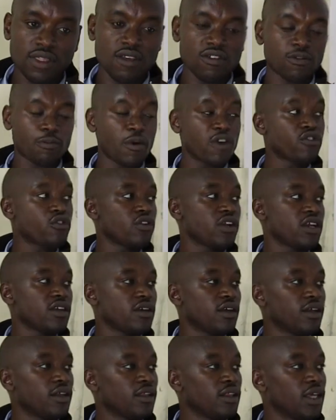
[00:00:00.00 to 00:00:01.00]
the special
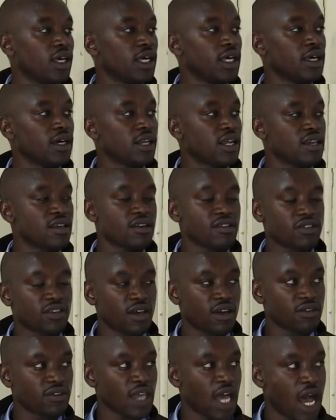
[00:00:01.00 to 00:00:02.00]
the
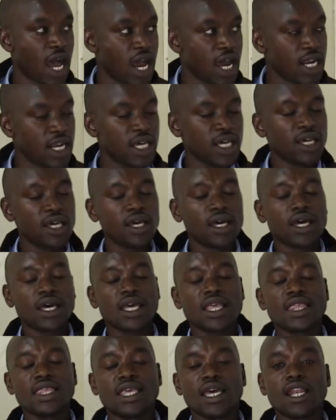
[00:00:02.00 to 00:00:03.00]
registers and
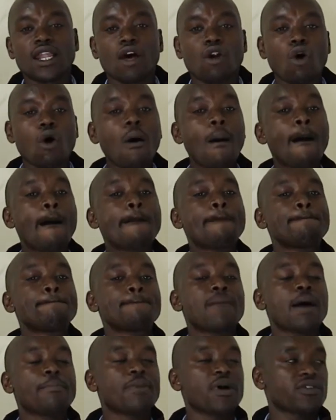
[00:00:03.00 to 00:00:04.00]
general
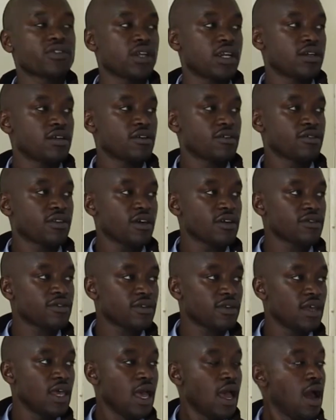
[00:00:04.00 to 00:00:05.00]
purpose
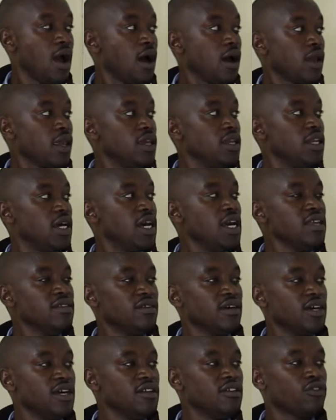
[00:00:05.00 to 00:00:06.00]
registers. In
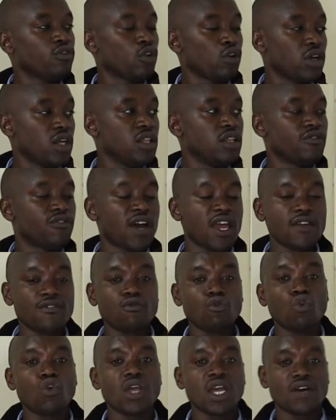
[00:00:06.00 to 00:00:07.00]

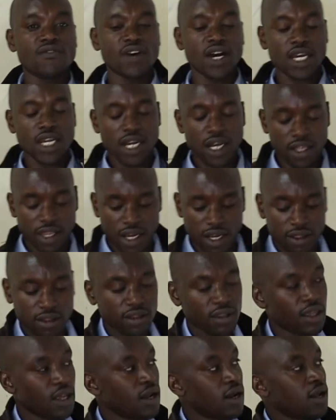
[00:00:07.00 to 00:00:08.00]
8.8/85, we have agreed that
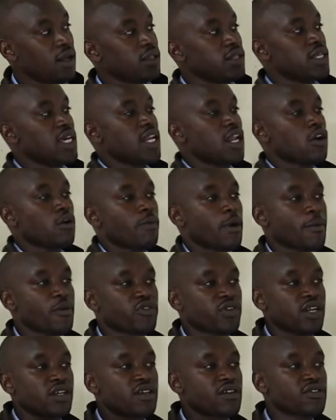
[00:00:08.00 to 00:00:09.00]
general
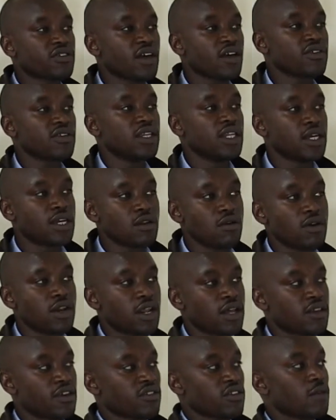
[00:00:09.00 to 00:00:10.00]
purpose registers include
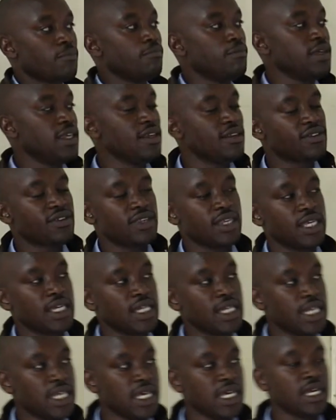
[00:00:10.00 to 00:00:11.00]
register B,
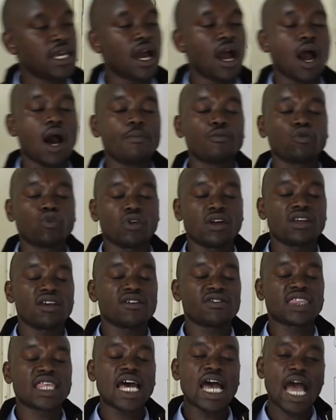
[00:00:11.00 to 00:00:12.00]
C, D up to
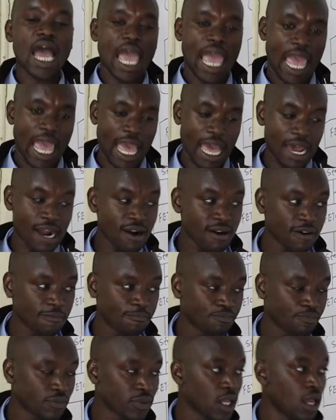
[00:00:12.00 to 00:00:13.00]
register R.
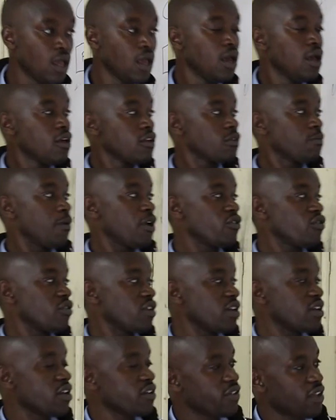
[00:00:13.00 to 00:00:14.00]
Special
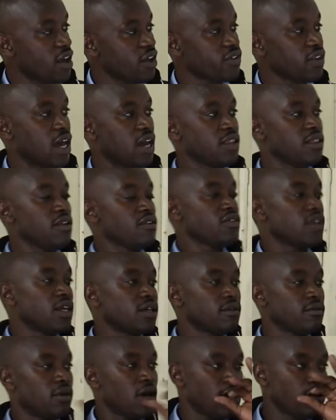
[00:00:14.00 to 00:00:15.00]
registers are things
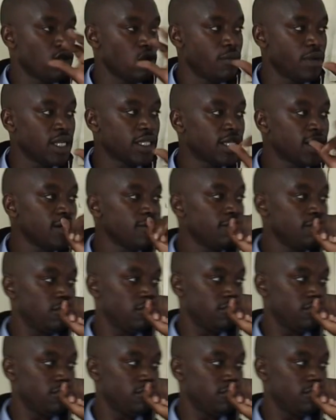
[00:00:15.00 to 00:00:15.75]
like accumulator,